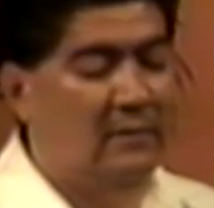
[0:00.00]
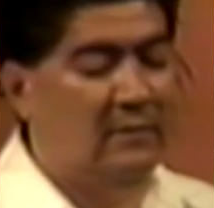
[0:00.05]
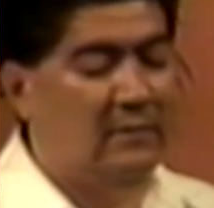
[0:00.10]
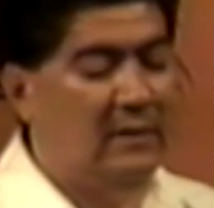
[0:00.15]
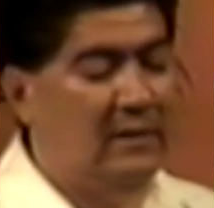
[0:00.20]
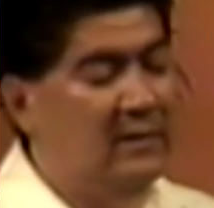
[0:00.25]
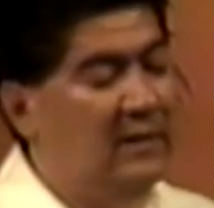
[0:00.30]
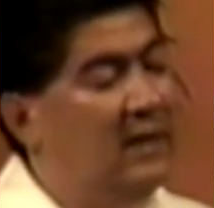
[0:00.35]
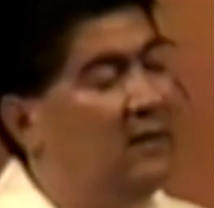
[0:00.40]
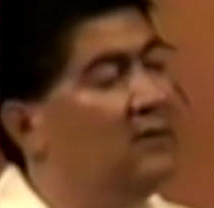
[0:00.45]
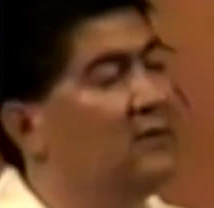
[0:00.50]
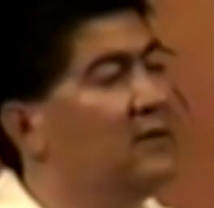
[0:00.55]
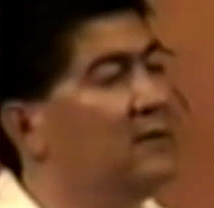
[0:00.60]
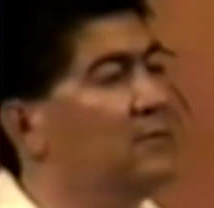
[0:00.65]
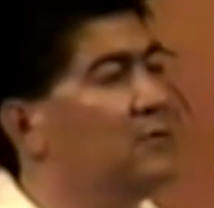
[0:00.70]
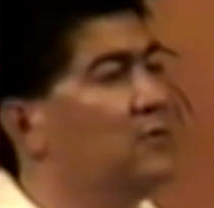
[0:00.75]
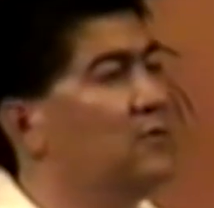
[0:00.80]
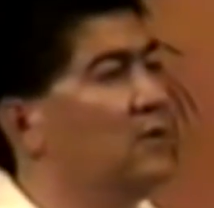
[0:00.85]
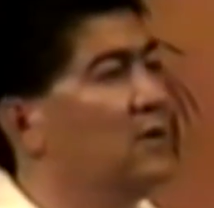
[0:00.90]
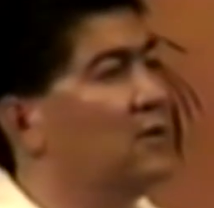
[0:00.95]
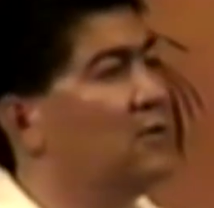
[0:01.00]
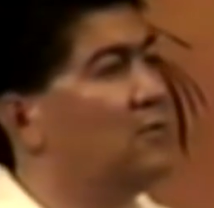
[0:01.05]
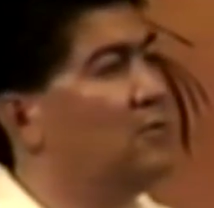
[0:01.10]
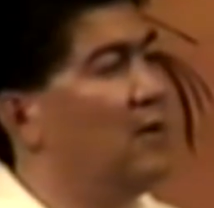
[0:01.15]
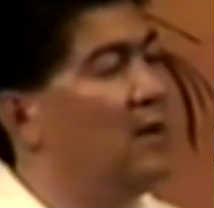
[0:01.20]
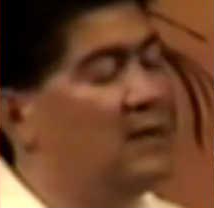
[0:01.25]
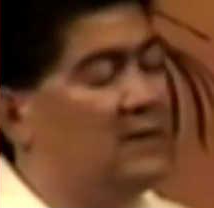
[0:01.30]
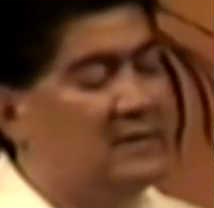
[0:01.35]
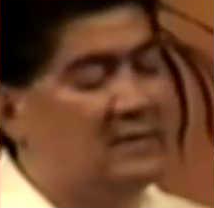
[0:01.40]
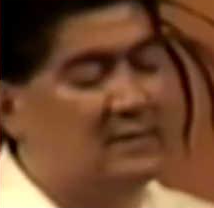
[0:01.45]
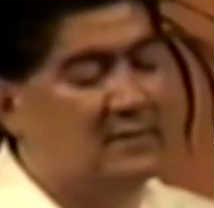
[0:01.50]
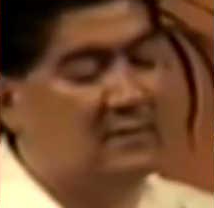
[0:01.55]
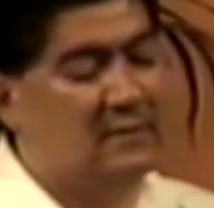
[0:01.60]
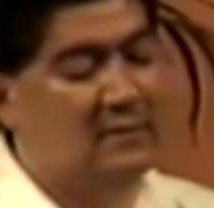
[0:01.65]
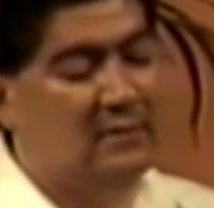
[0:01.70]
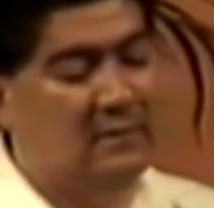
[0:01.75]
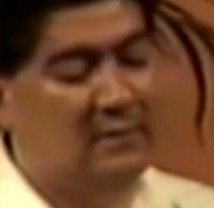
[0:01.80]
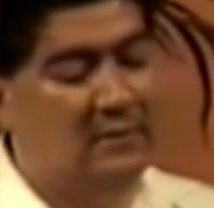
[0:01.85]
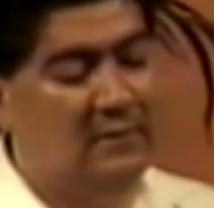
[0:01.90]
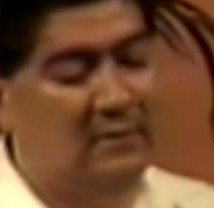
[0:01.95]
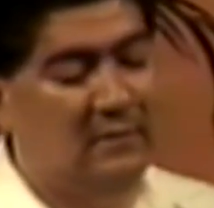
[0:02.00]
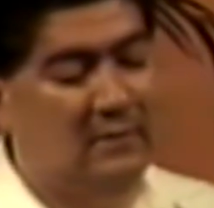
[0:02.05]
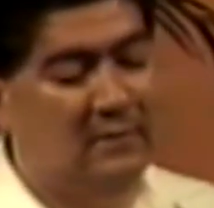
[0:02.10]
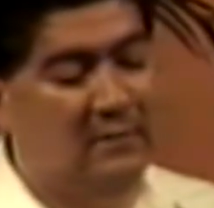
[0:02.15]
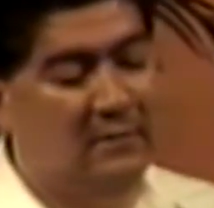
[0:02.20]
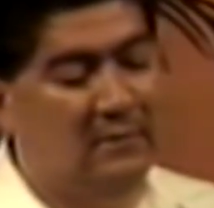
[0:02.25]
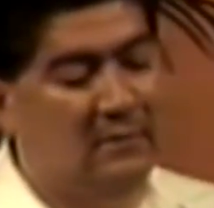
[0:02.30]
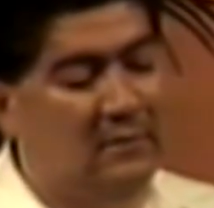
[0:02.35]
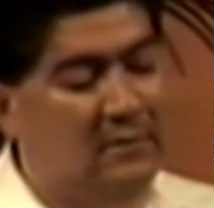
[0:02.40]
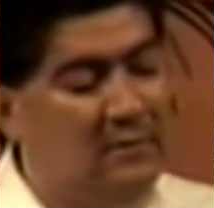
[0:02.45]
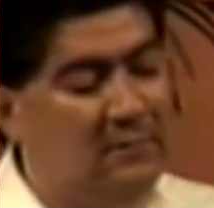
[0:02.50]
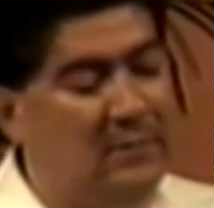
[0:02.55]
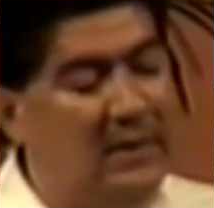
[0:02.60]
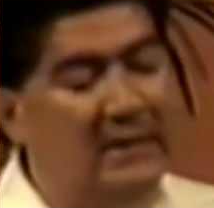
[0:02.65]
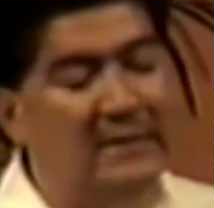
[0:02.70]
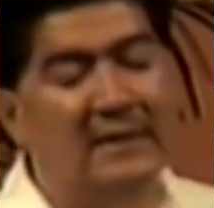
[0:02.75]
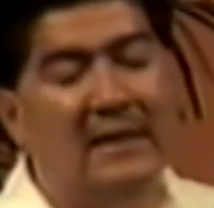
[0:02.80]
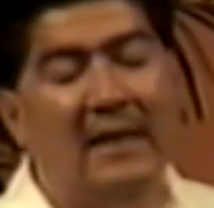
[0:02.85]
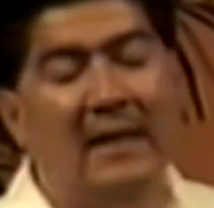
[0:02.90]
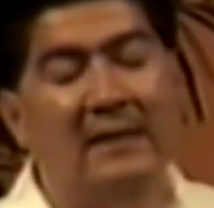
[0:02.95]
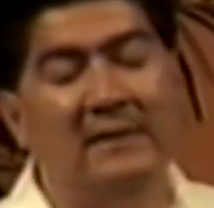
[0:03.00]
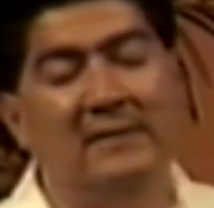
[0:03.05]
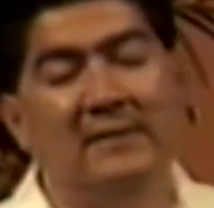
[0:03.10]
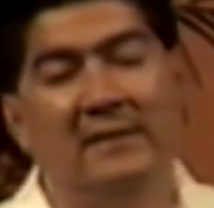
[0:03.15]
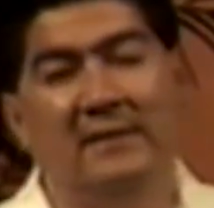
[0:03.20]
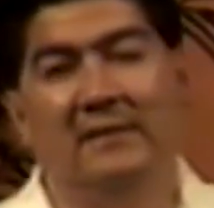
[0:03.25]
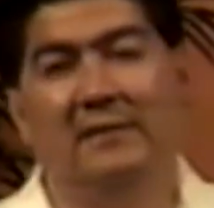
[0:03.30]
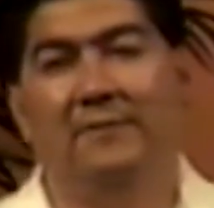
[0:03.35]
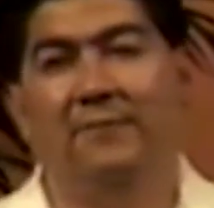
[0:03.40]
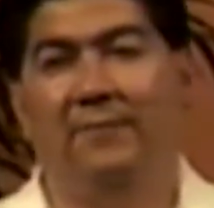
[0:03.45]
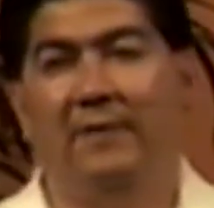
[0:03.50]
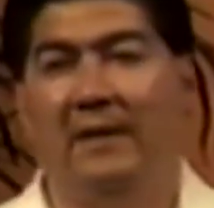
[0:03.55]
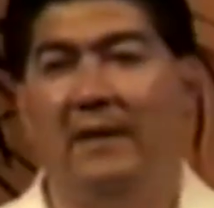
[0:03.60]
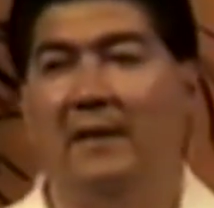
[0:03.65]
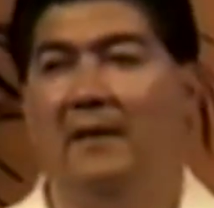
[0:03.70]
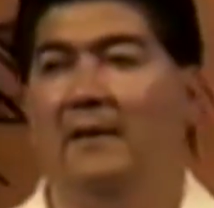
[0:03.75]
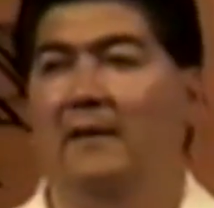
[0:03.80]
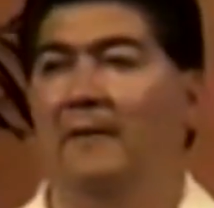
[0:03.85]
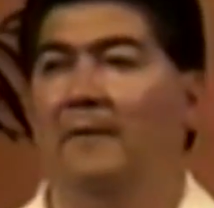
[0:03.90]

They nailed him to a cross by his hands and his feet.